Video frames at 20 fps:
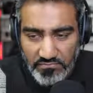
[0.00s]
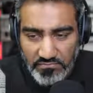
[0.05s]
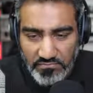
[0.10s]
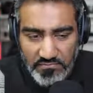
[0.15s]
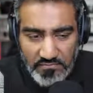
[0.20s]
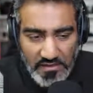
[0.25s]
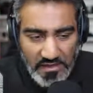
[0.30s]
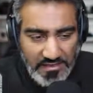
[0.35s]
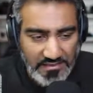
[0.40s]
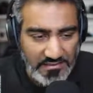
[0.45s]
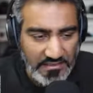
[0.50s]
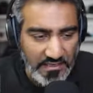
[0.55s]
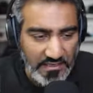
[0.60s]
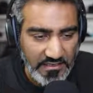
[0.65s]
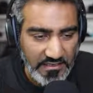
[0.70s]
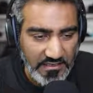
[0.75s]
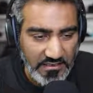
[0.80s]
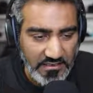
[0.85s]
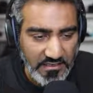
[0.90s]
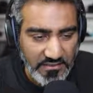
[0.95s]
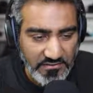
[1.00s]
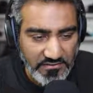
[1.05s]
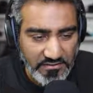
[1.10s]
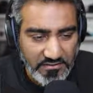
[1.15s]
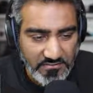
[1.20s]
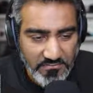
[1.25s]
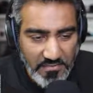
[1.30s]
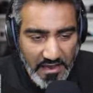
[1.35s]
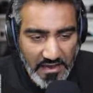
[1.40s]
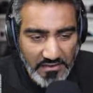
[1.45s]
And then I can listen
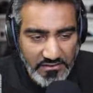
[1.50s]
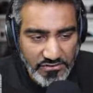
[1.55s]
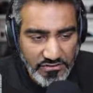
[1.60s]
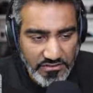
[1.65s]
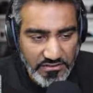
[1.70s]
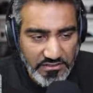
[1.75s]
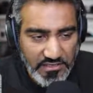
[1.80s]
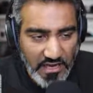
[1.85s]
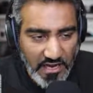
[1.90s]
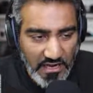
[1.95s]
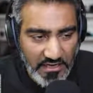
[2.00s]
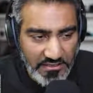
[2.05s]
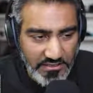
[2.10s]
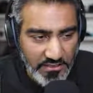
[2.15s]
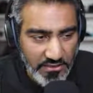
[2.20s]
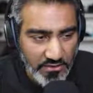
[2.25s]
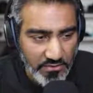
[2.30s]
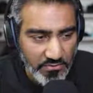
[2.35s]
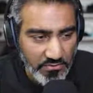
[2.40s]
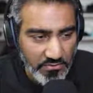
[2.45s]
back to the audio,